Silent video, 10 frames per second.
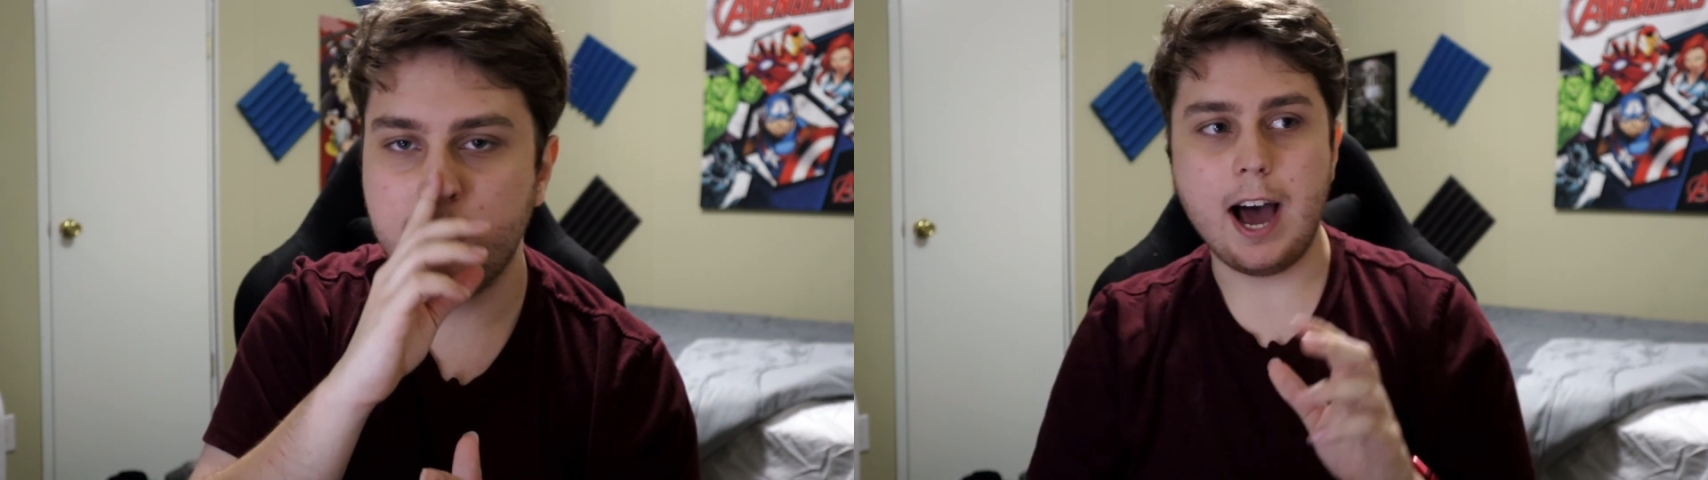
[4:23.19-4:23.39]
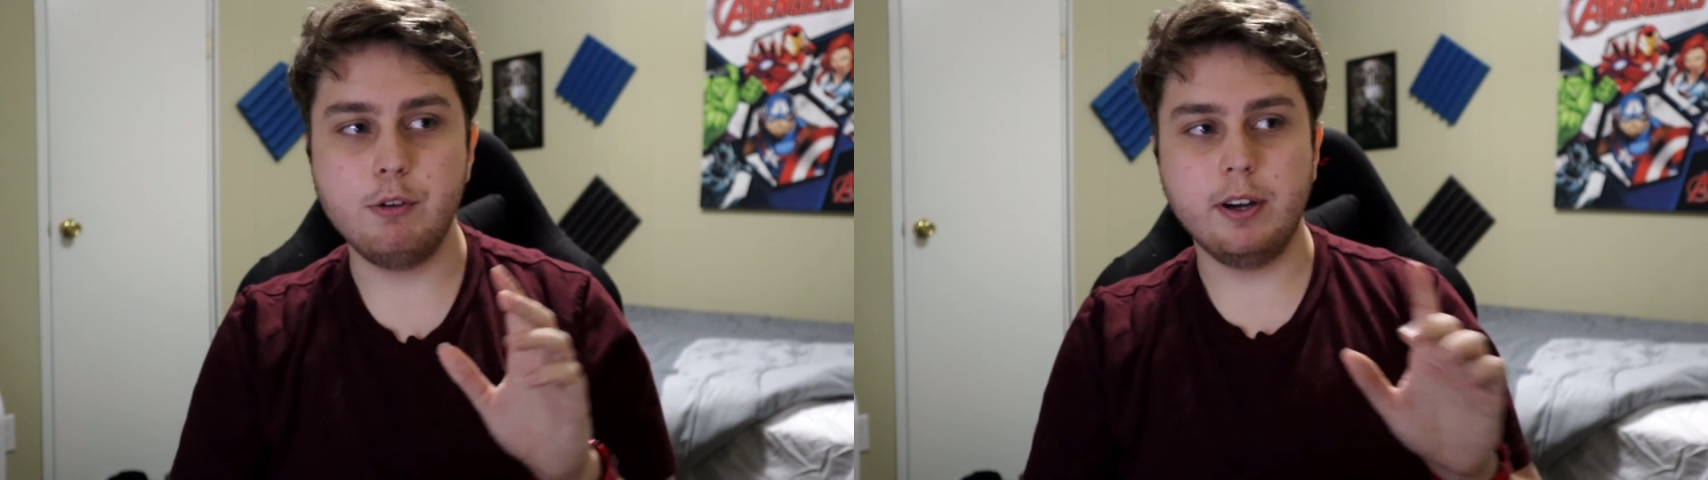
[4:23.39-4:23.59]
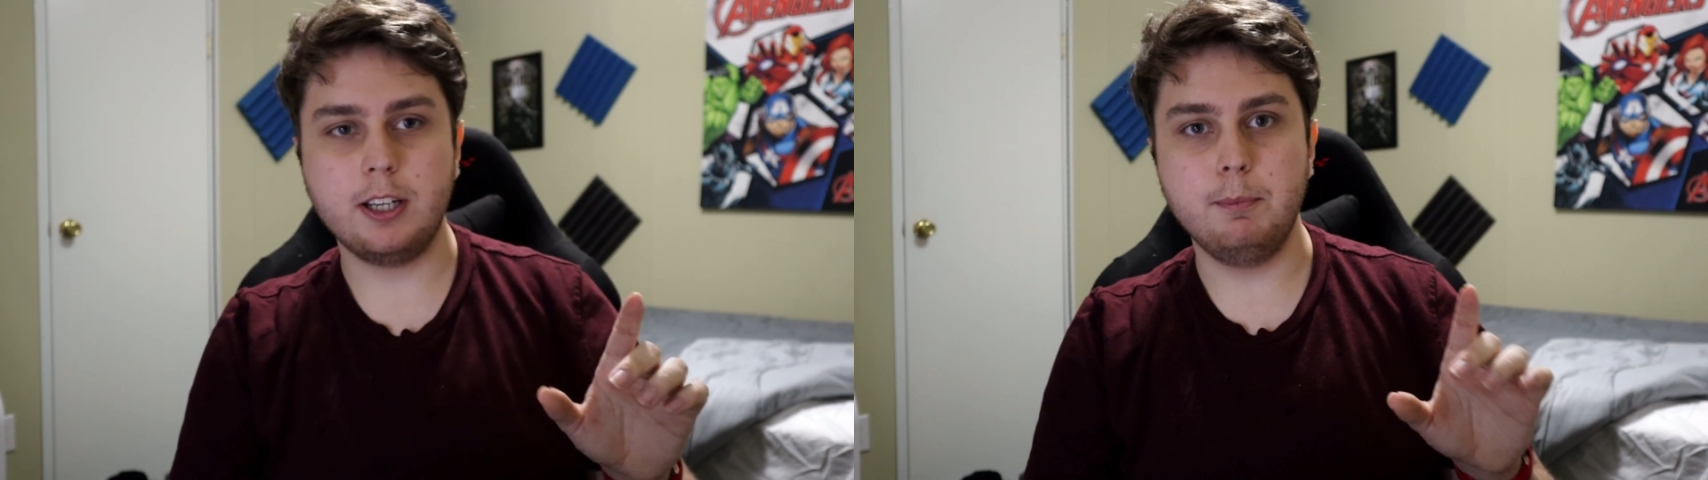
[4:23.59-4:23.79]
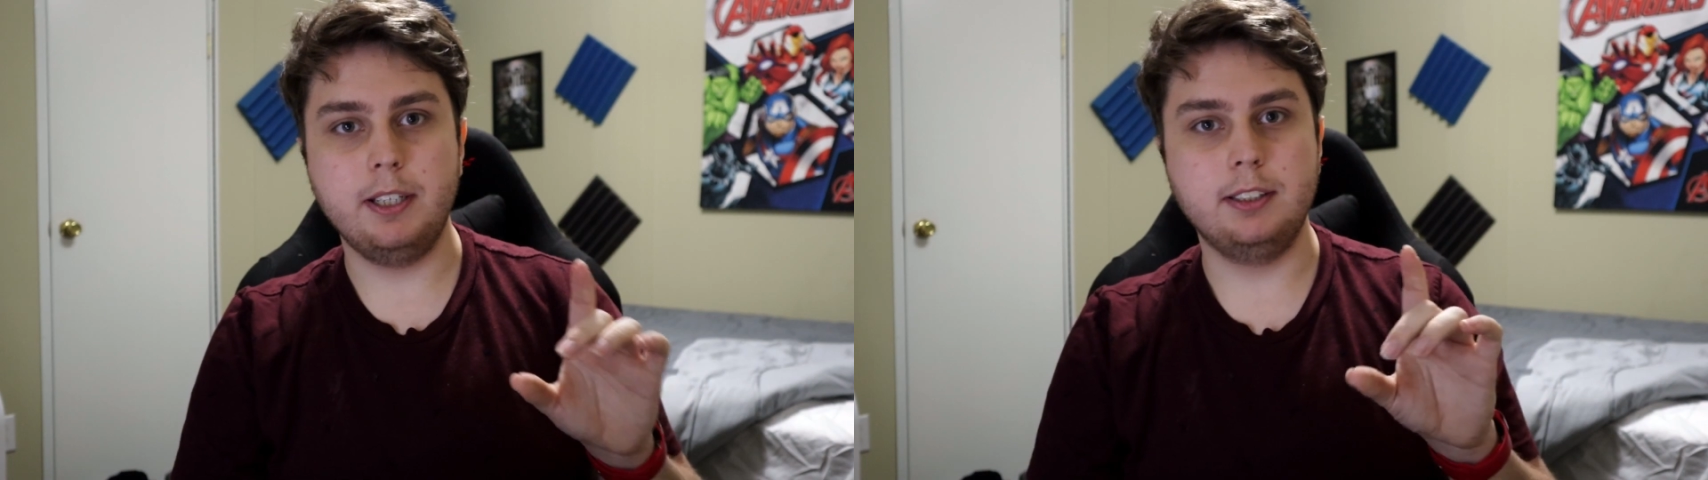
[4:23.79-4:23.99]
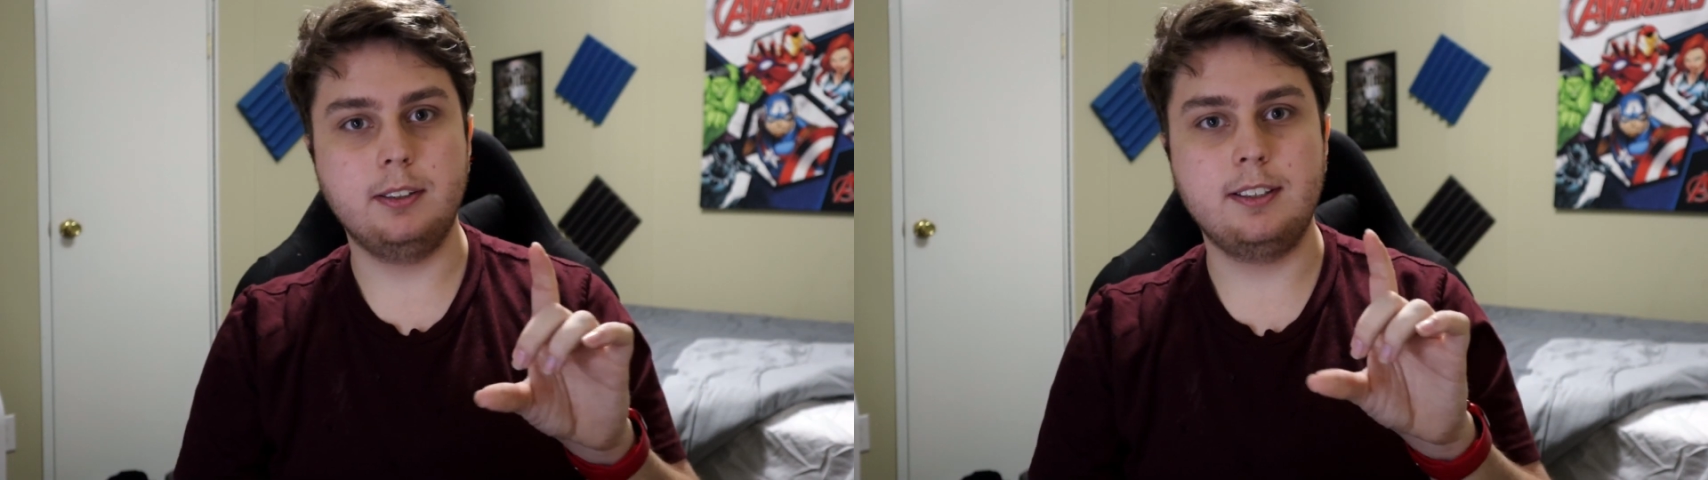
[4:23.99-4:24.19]
I
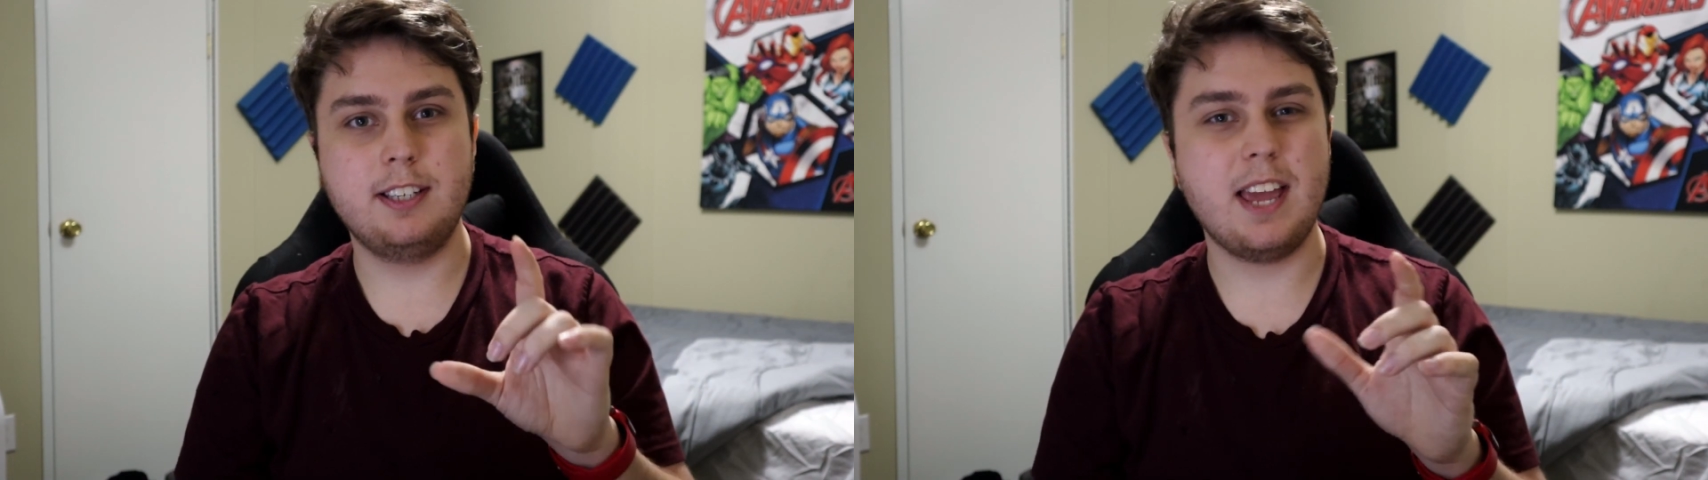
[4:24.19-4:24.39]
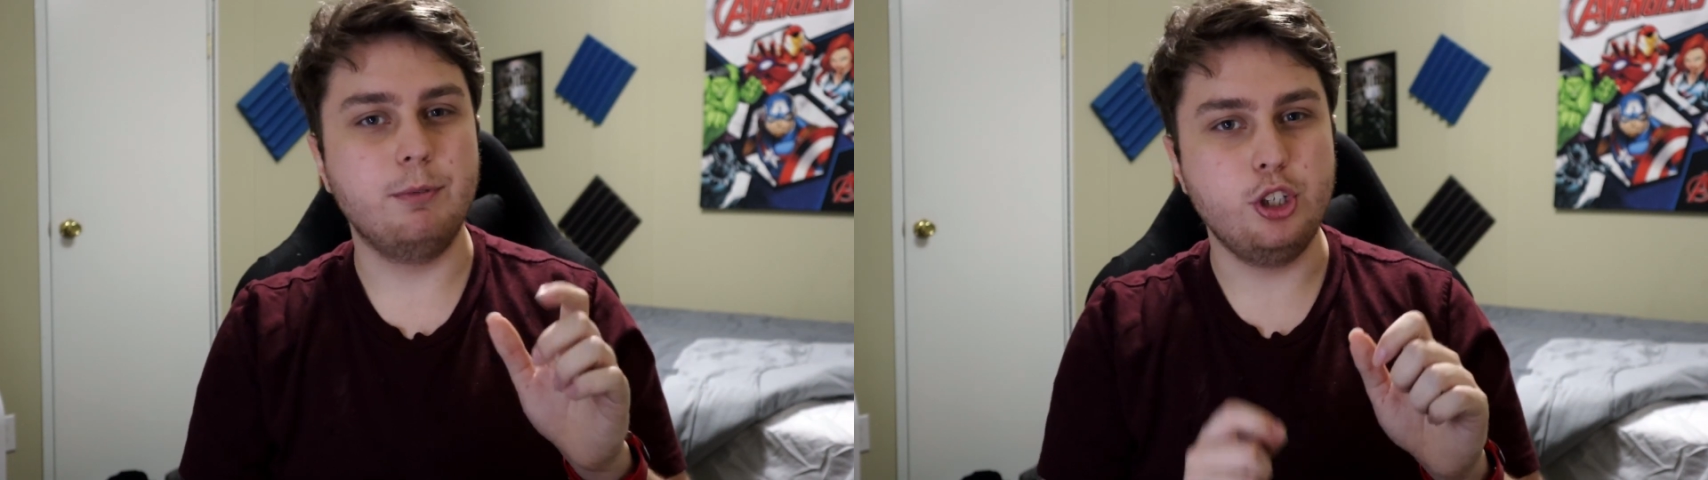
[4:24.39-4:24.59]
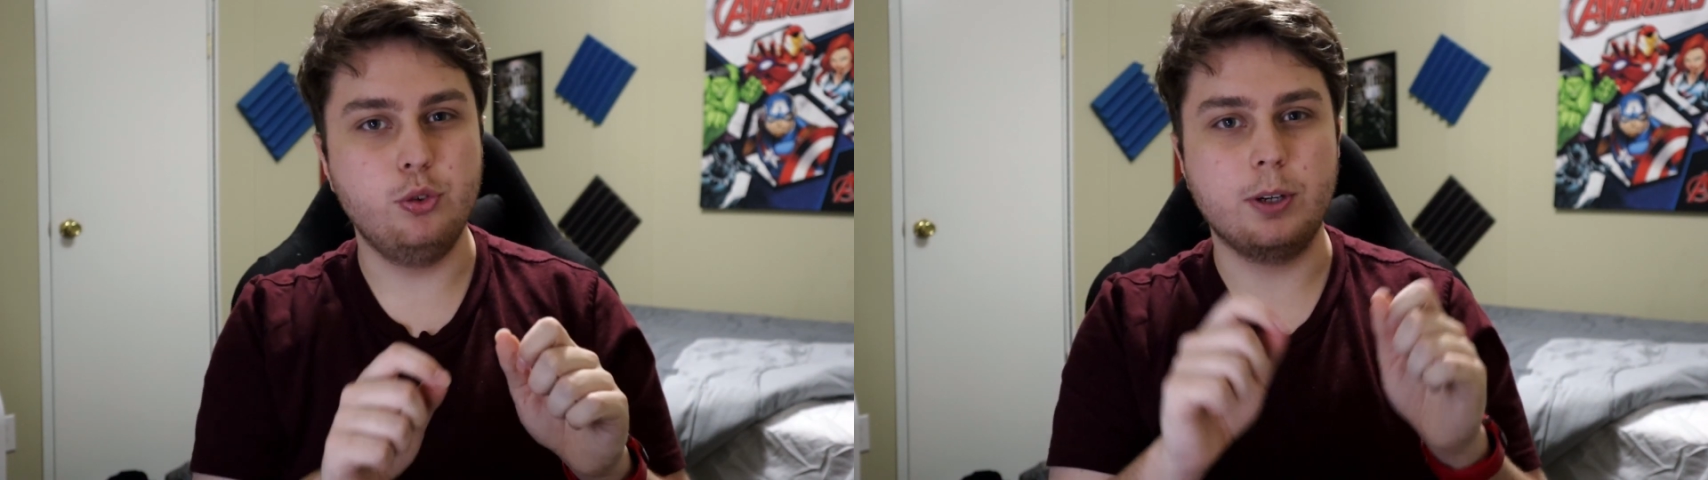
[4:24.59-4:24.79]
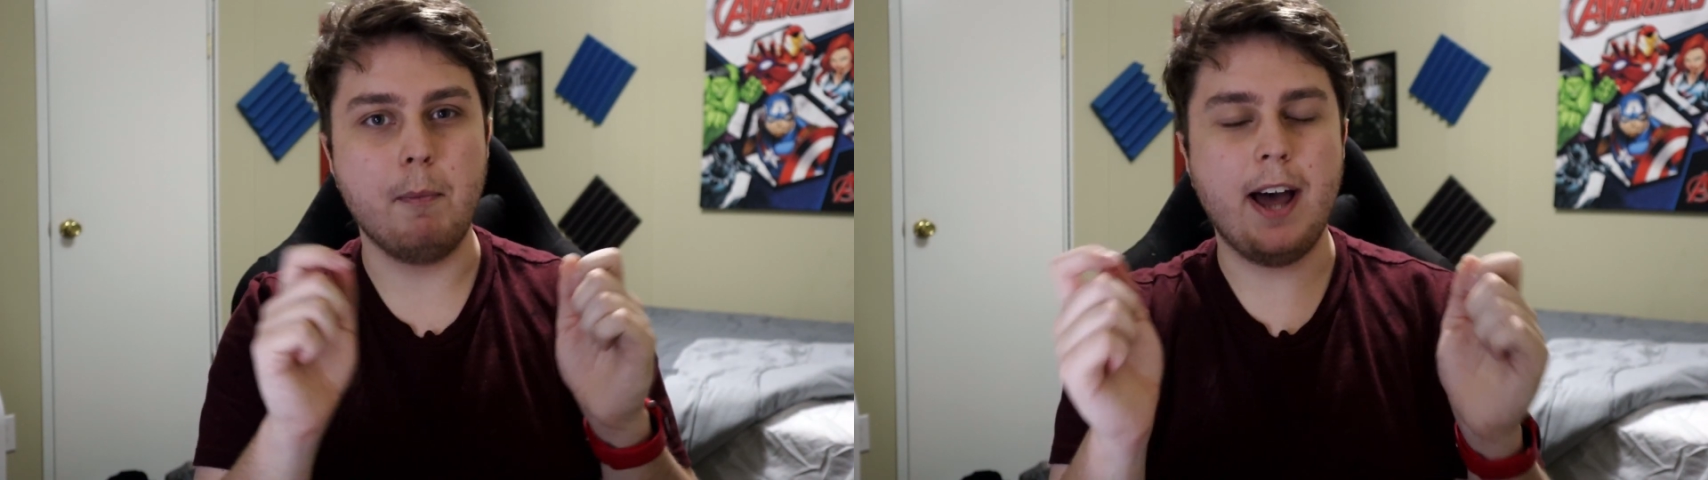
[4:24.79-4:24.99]
recommend using